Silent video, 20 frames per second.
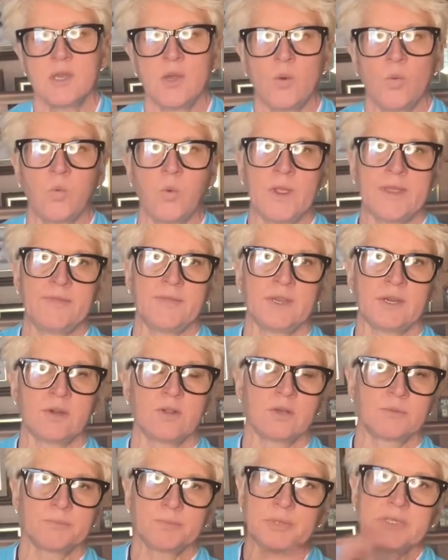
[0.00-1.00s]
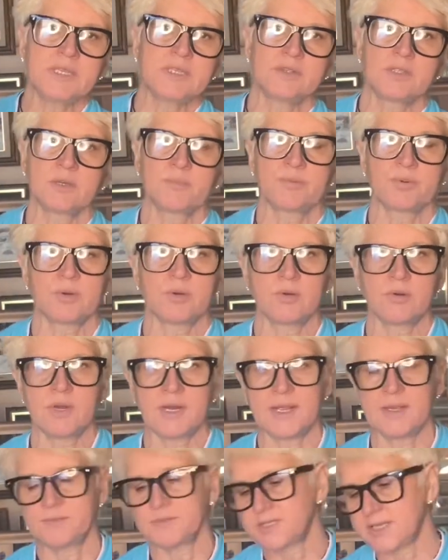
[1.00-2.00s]
when they complete their
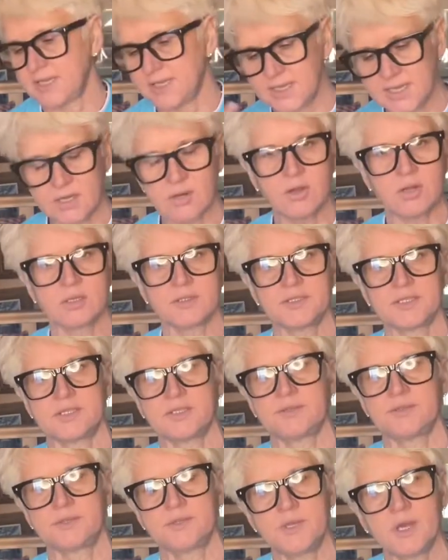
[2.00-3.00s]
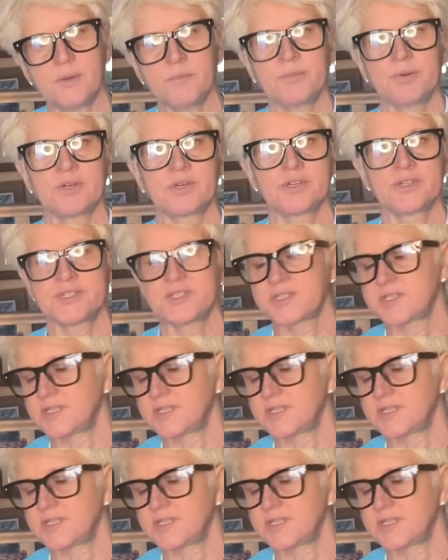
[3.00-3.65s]
programs, I get all the numbers